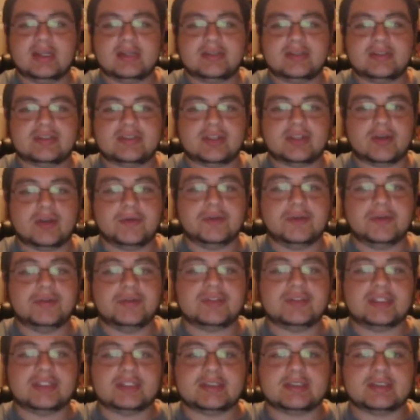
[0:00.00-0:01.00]
So
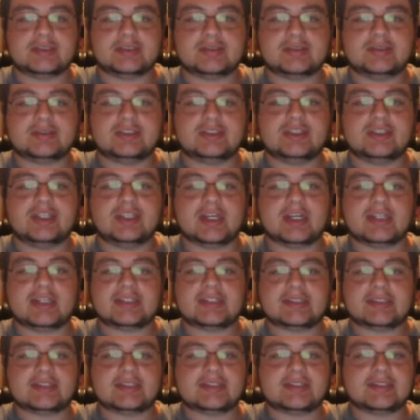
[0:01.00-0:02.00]
using
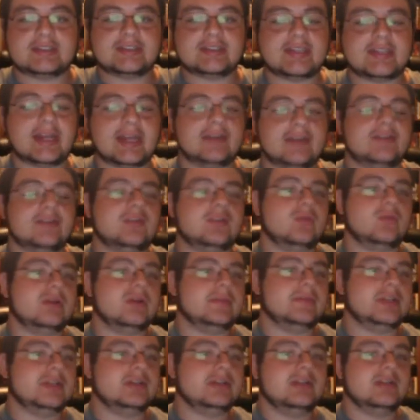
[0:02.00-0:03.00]
just standard
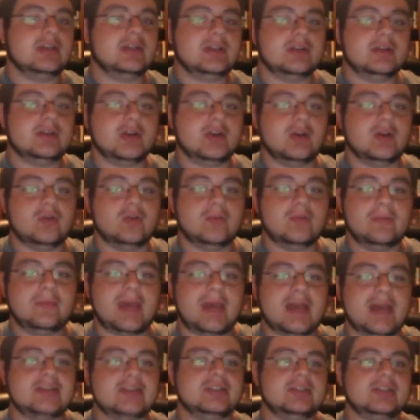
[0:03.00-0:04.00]
equipment, no
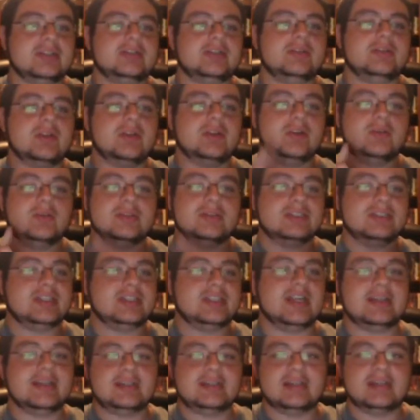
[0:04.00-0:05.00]
magic, no
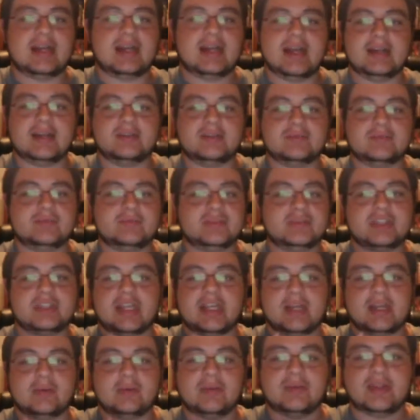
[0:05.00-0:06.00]
enchanted items,
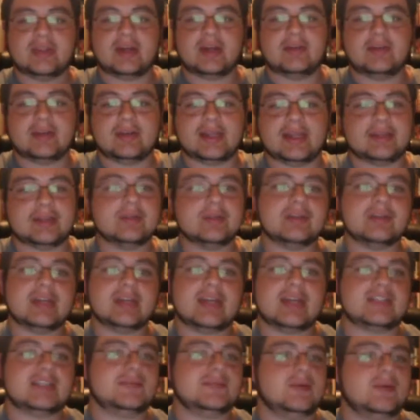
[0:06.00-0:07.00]
and without like your
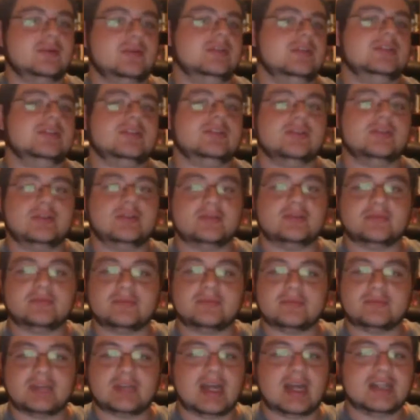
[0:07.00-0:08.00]
dex bonus or
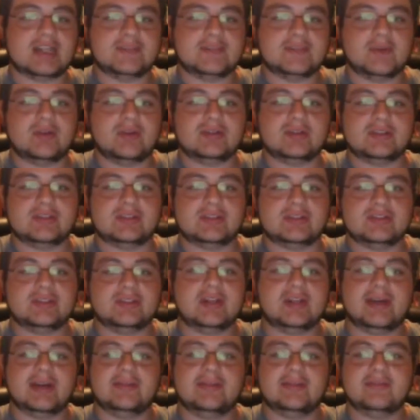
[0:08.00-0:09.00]
dodge bonus and
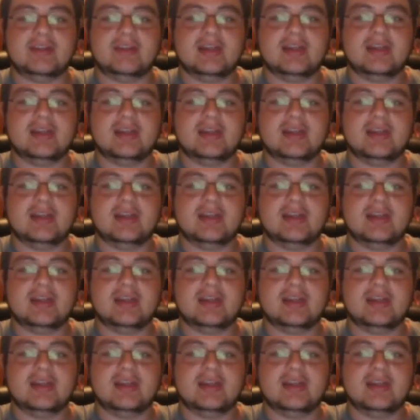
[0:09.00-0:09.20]
stuff,